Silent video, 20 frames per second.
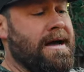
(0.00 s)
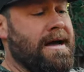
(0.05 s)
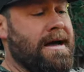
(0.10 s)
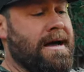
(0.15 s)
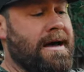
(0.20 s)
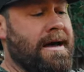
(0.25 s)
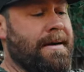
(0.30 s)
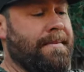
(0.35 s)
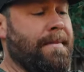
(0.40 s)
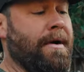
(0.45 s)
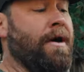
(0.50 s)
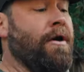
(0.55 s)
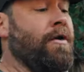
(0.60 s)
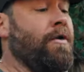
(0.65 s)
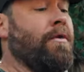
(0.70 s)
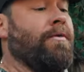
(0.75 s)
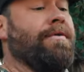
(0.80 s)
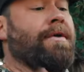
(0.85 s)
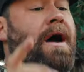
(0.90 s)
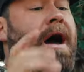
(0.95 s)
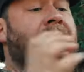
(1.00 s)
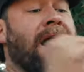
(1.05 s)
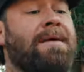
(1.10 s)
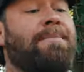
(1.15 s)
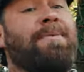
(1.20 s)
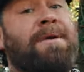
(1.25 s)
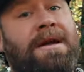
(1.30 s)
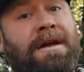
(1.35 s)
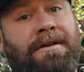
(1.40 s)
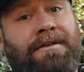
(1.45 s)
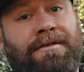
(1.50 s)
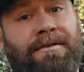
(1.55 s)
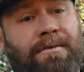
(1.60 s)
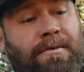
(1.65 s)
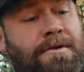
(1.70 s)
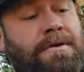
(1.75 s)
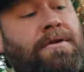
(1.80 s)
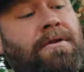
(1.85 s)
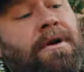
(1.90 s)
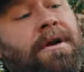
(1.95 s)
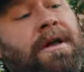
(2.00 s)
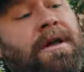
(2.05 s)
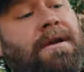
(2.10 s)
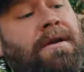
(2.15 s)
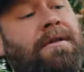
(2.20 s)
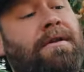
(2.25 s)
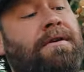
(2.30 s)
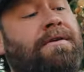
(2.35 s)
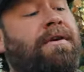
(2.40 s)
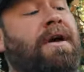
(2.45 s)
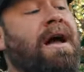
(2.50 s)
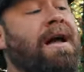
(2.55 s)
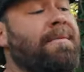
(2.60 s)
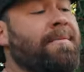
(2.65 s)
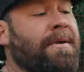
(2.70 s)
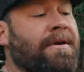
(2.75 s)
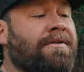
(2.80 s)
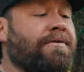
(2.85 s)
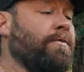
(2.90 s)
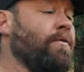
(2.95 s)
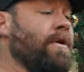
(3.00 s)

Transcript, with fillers: Um, oh, the eyepiece. When you look into this eyepiece,